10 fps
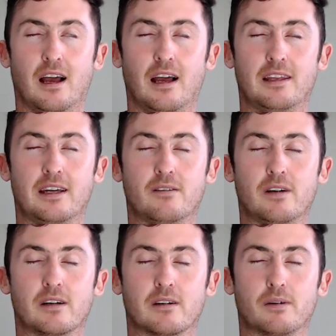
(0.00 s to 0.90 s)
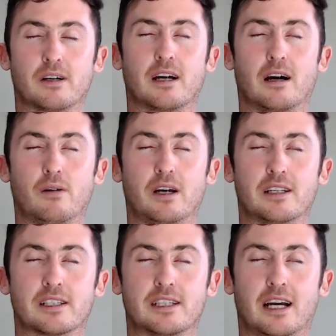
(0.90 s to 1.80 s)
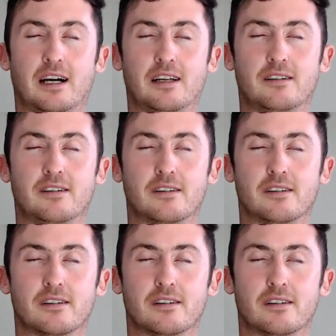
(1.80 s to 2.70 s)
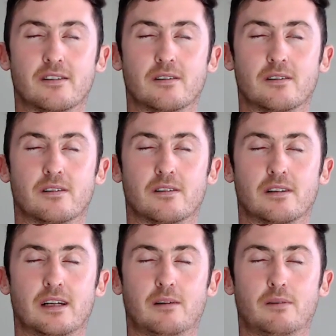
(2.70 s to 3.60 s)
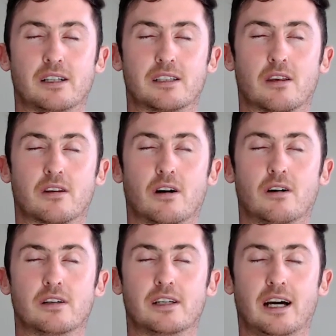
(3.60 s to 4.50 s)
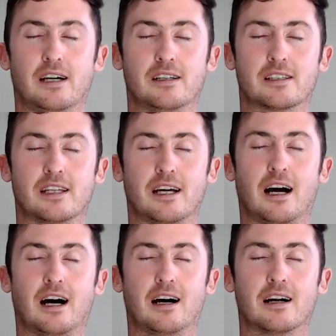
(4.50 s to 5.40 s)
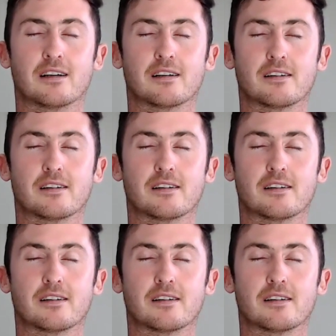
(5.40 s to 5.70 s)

and then we bring our awareness down past the throat, down into the heart.